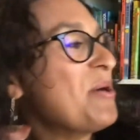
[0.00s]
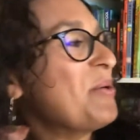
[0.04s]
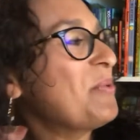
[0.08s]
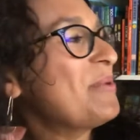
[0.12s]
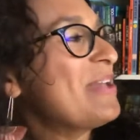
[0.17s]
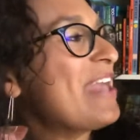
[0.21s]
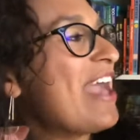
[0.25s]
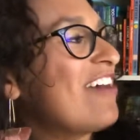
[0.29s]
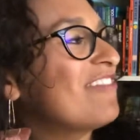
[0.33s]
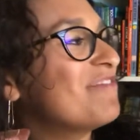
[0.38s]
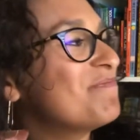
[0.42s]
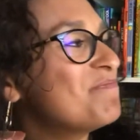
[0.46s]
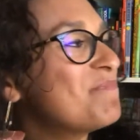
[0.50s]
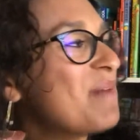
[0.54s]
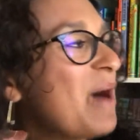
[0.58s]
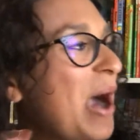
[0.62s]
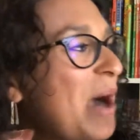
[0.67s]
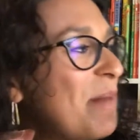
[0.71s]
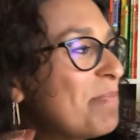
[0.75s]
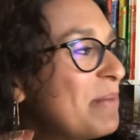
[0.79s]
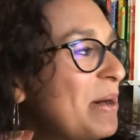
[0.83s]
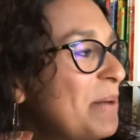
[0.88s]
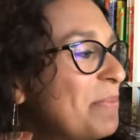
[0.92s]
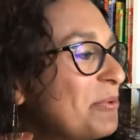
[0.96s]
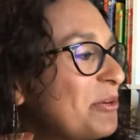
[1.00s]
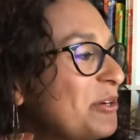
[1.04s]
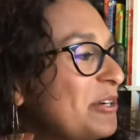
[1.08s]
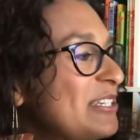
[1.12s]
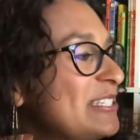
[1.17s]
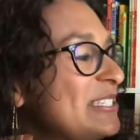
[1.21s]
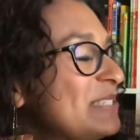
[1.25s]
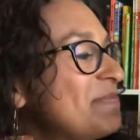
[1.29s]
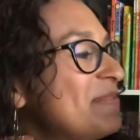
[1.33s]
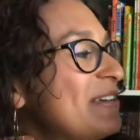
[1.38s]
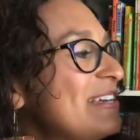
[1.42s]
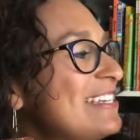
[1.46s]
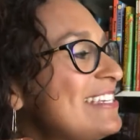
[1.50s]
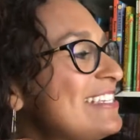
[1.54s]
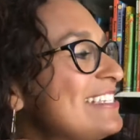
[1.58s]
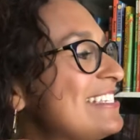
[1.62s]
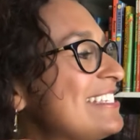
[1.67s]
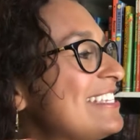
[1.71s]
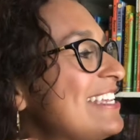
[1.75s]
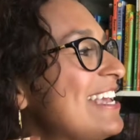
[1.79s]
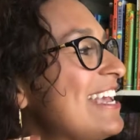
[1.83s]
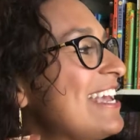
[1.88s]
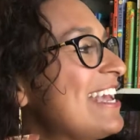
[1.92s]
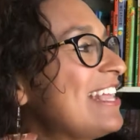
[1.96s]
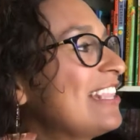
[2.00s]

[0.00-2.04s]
We have Pop-Up Christmas.